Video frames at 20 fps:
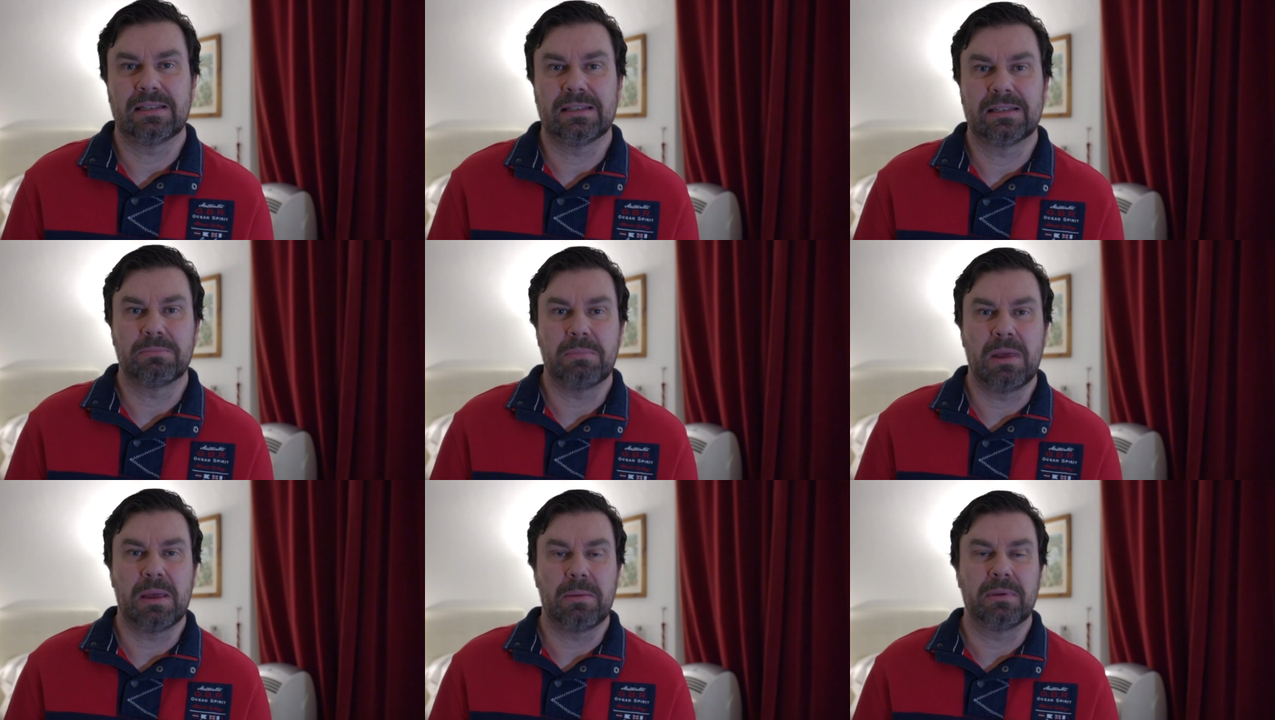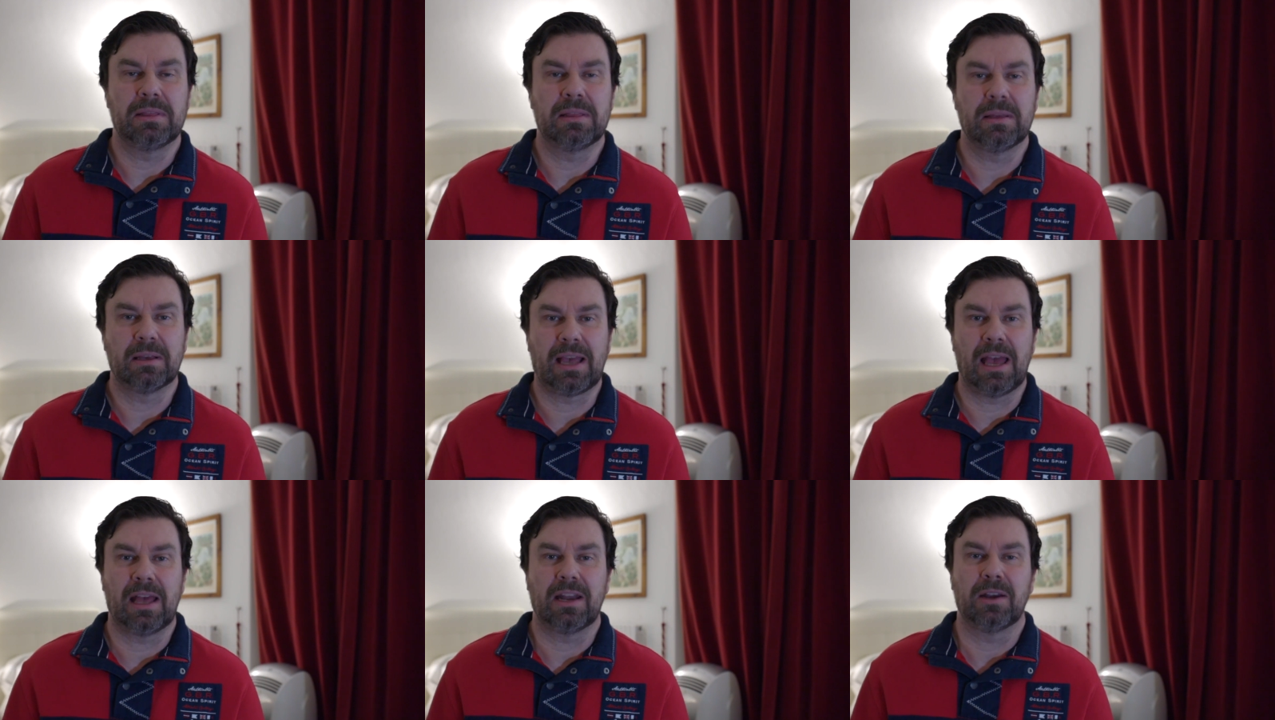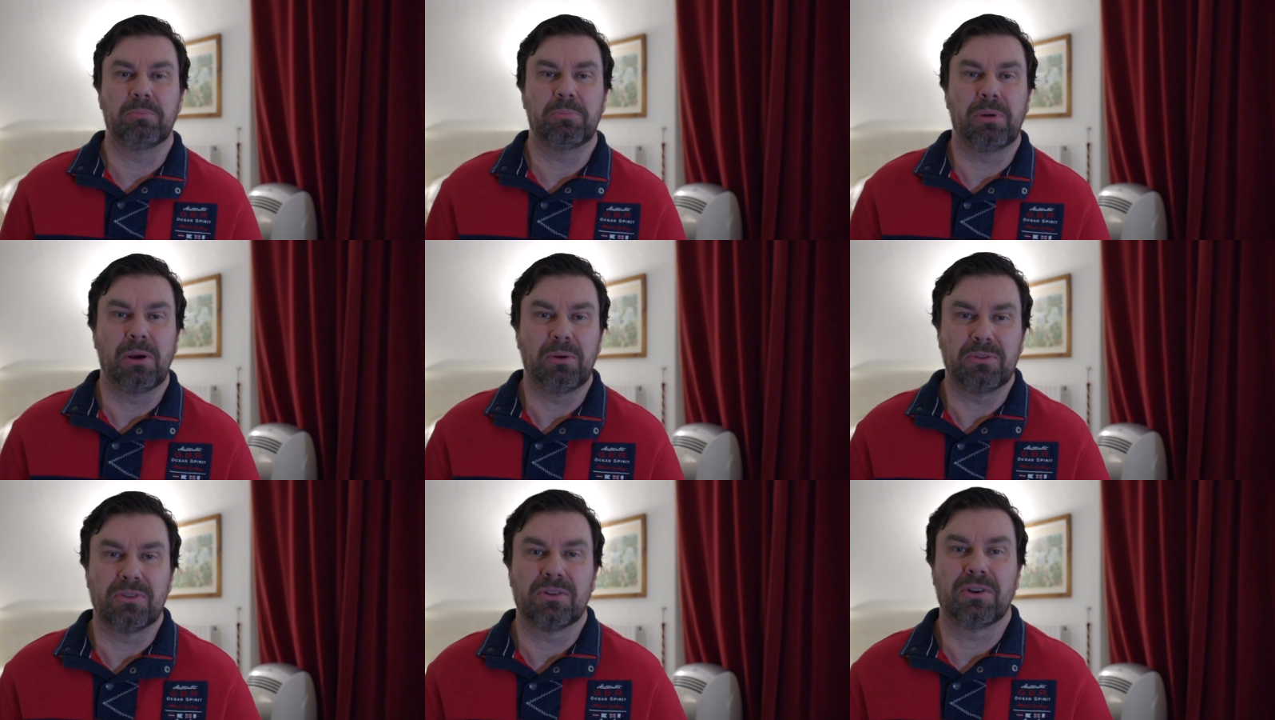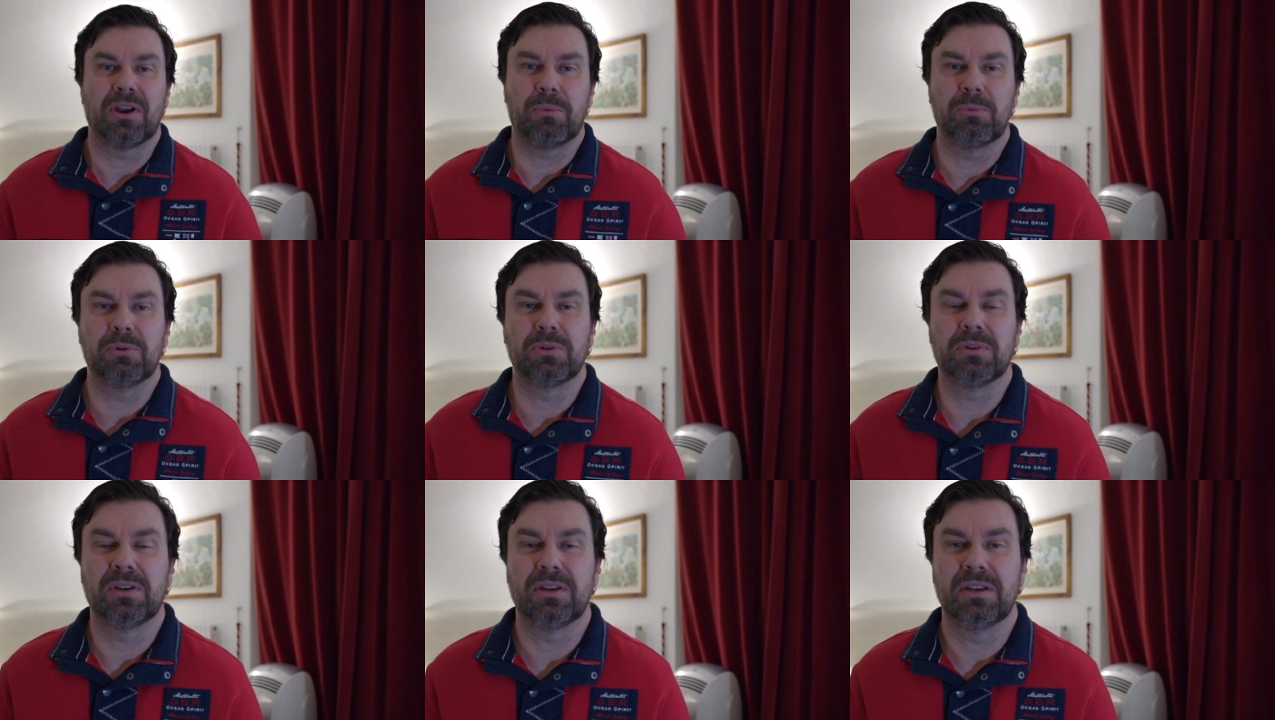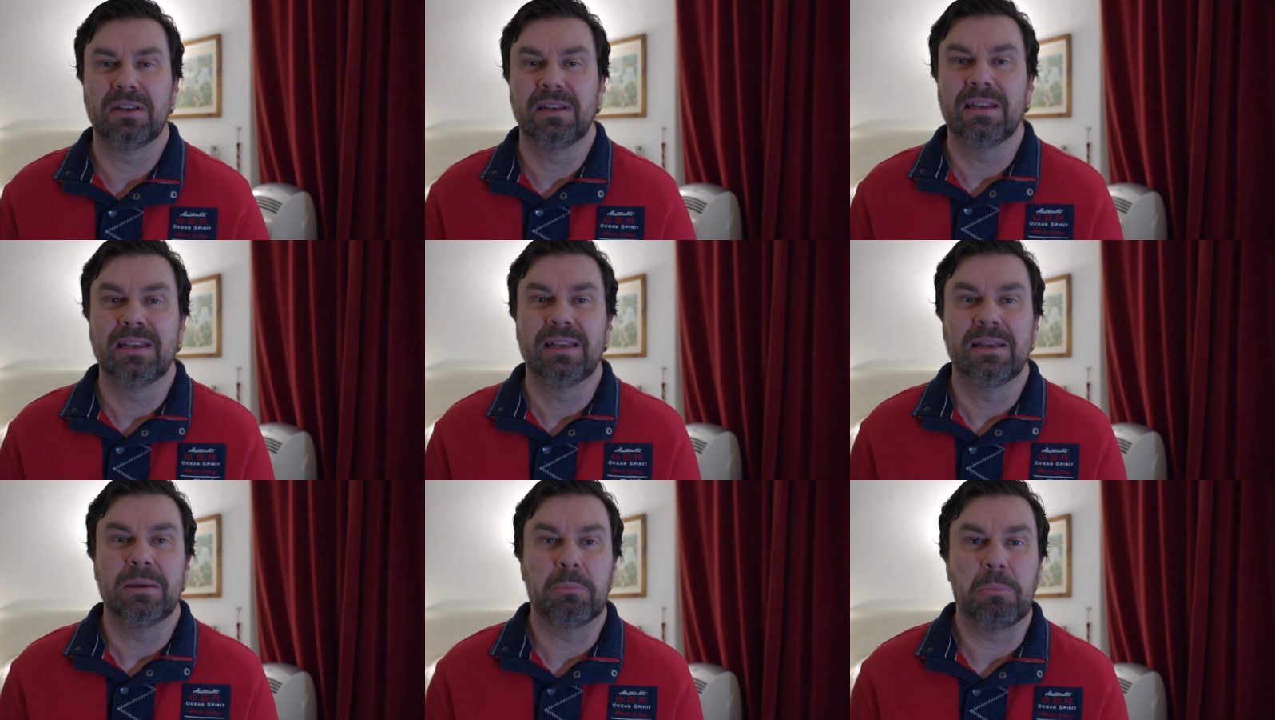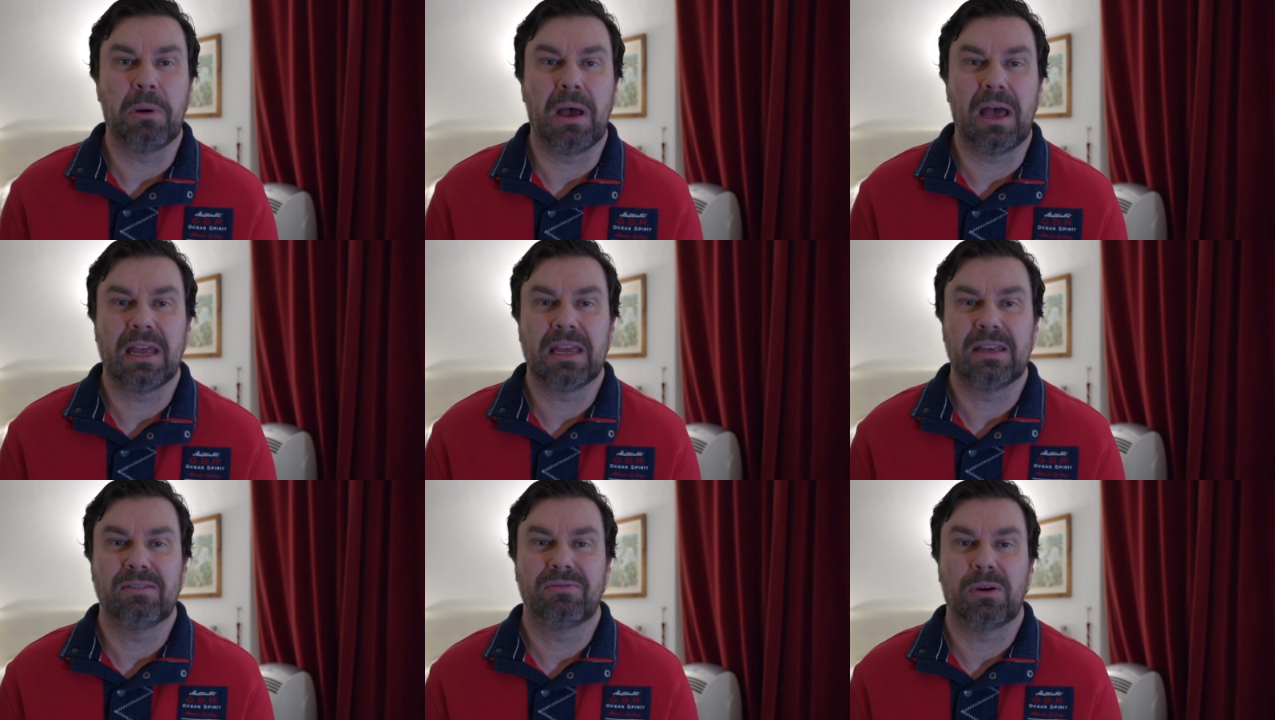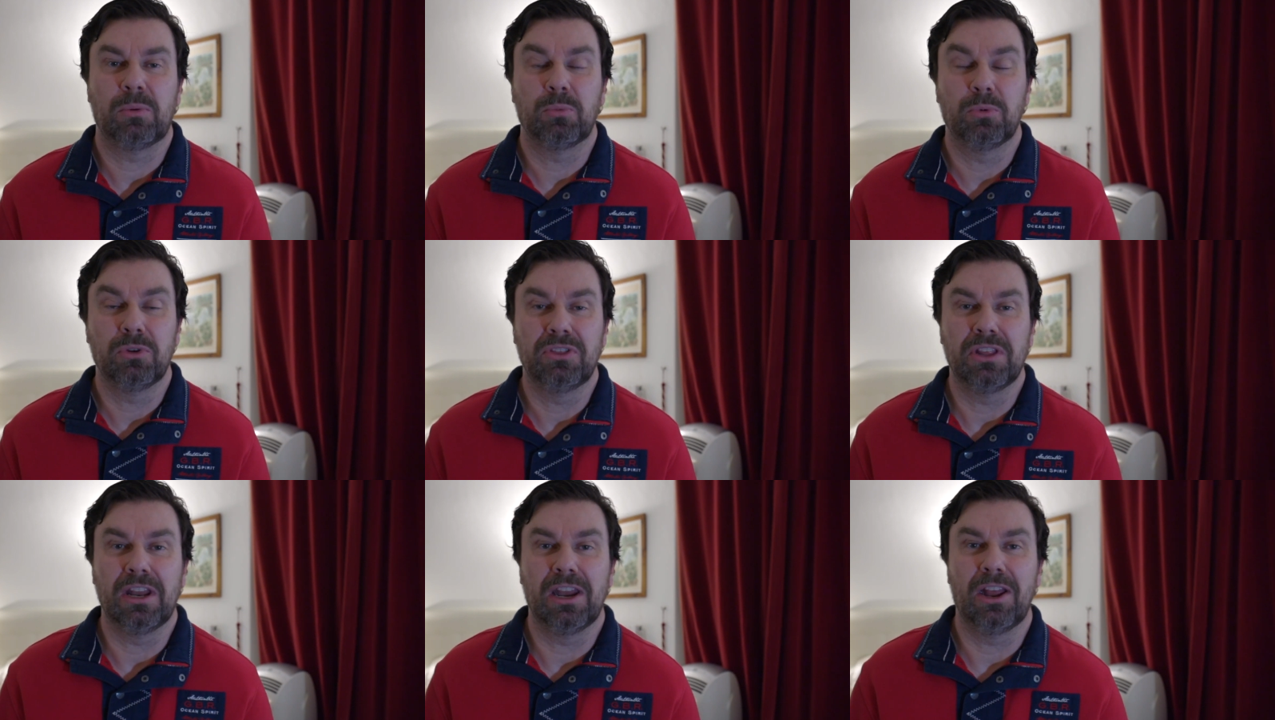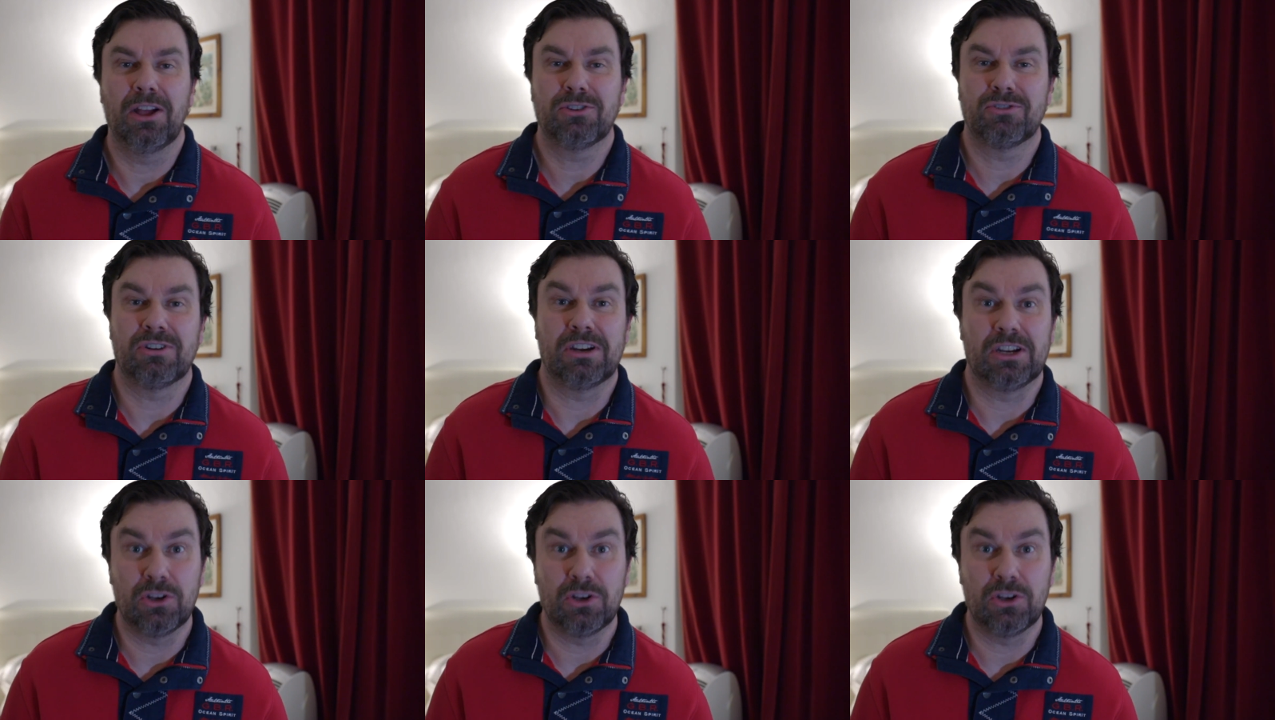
is maybe the kind of boat that I would buy if I won the lottery.